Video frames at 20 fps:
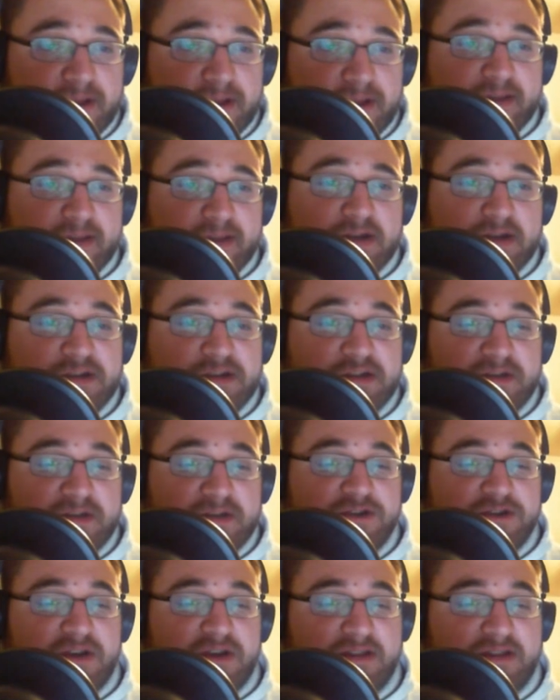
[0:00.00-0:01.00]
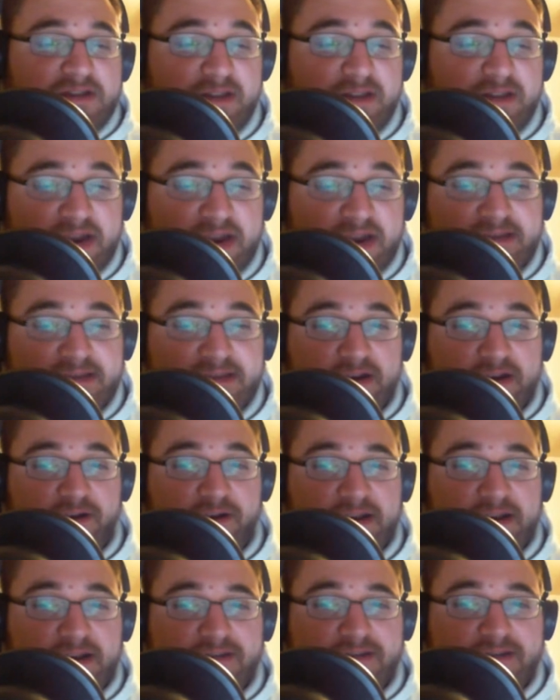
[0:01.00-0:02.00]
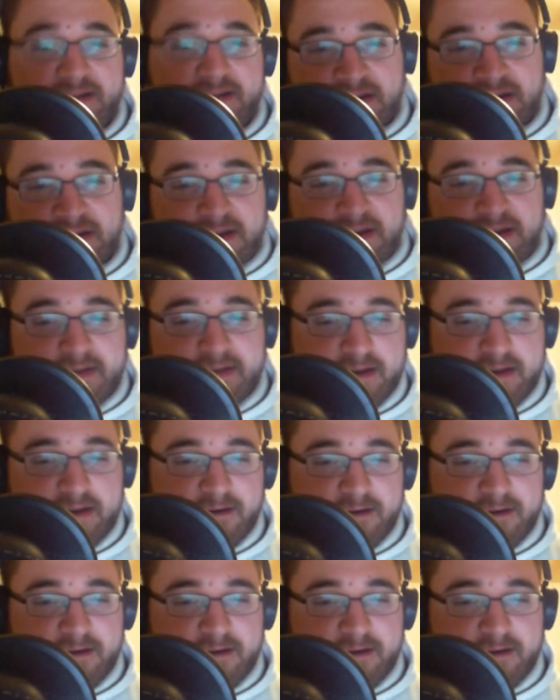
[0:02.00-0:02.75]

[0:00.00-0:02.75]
Just make sure you get the latest and greatest there.